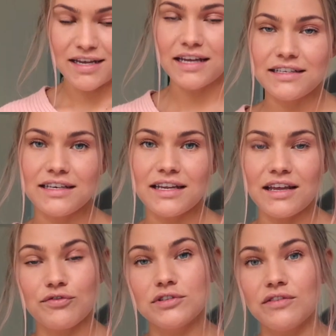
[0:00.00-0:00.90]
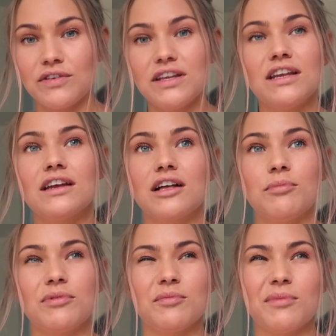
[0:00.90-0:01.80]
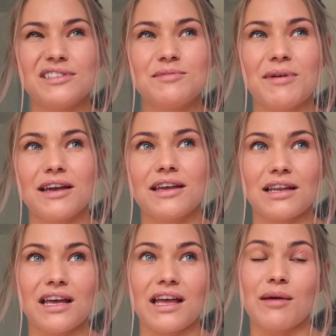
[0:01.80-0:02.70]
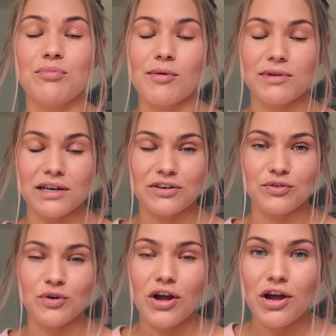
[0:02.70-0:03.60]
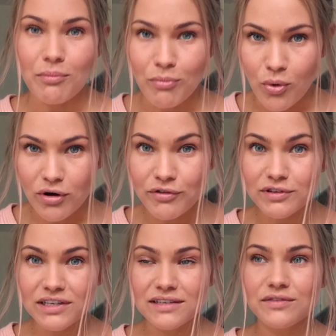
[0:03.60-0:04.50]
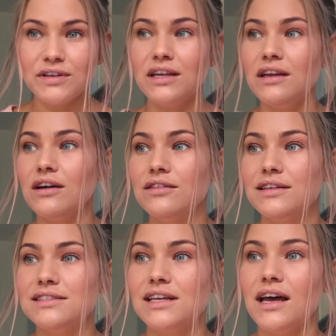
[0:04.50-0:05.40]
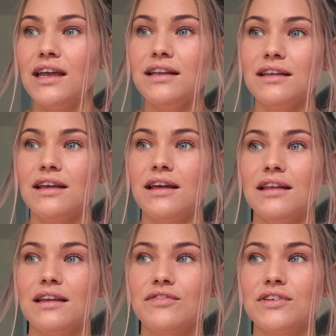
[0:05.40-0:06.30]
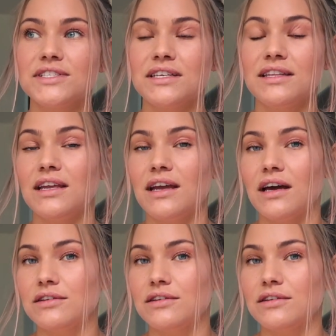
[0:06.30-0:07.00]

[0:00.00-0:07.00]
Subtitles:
I did a full day of eating a couple of months back, and I am probably gonna do more full days of eating on this diet. And if there's anything